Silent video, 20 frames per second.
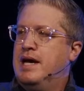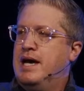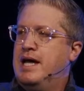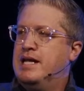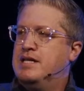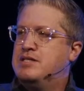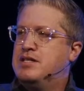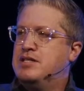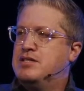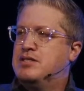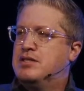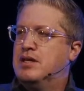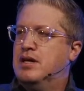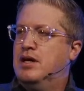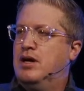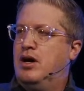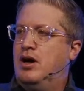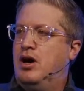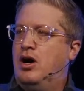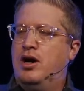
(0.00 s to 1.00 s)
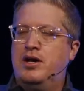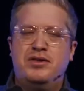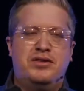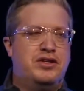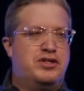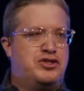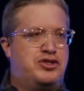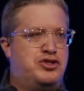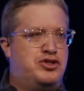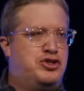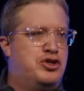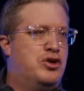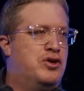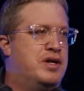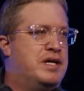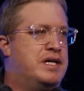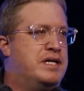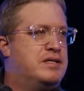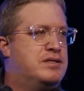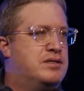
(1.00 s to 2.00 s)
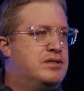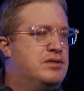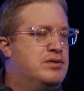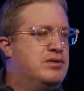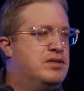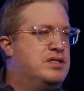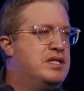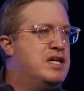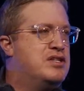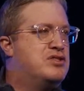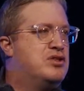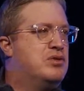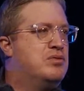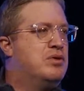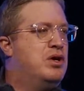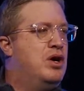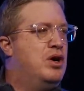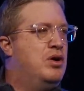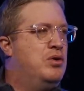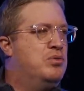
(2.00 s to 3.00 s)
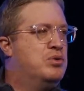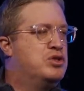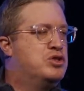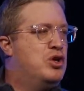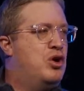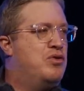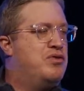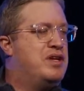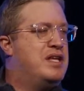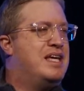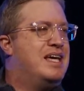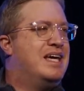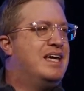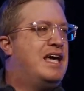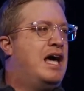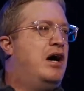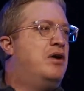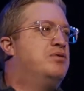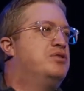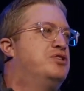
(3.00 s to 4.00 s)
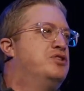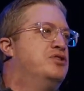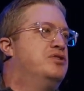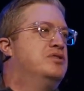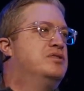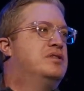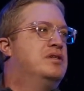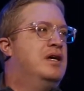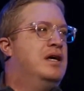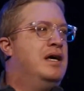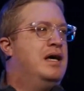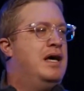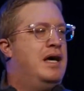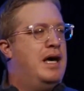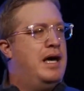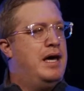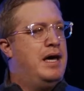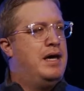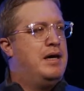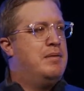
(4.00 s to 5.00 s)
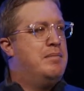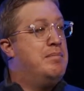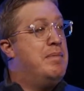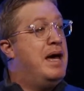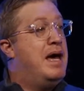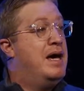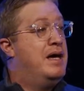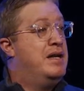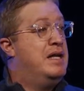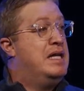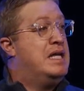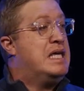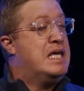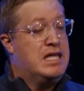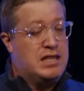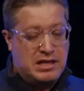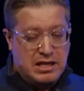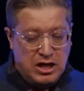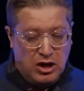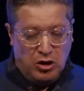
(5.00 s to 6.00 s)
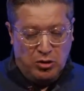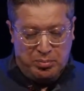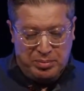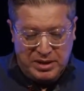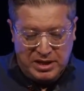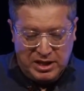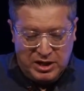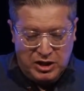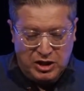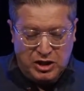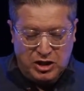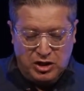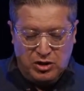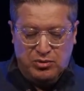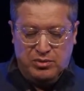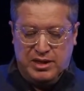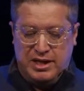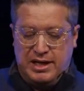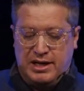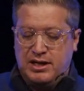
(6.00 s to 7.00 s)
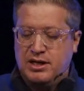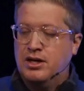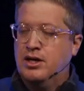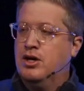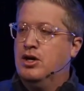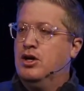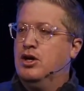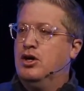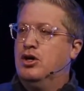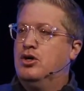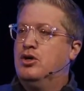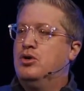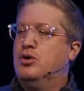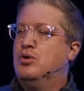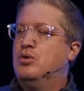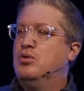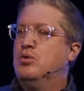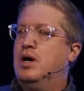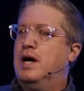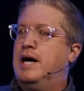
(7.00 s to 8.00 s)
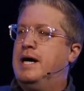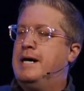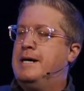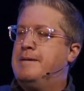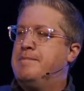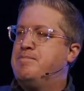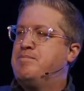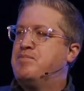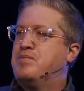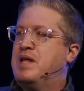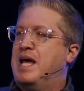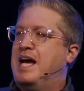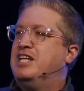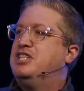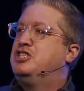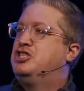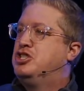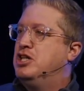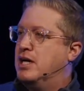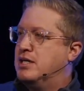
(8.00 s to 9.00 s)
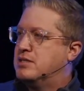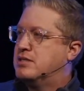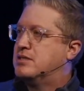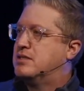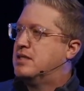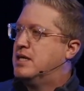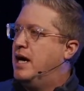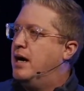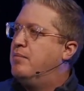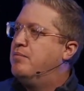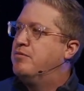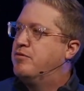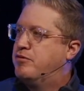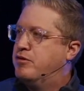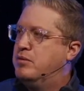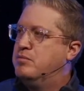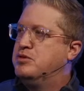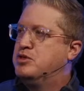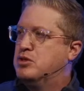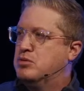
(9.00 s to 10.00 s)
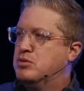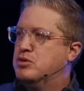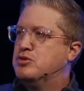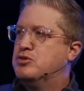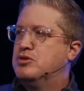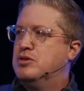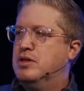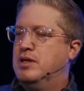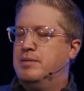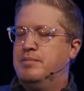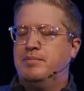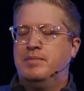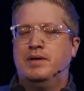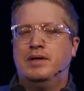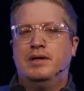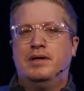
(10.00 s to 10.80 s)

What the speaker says: And as he's on this journey to the desert road, we're told that he encounters a man, an Ethiopian eunuch, who had just come from Jerusalem.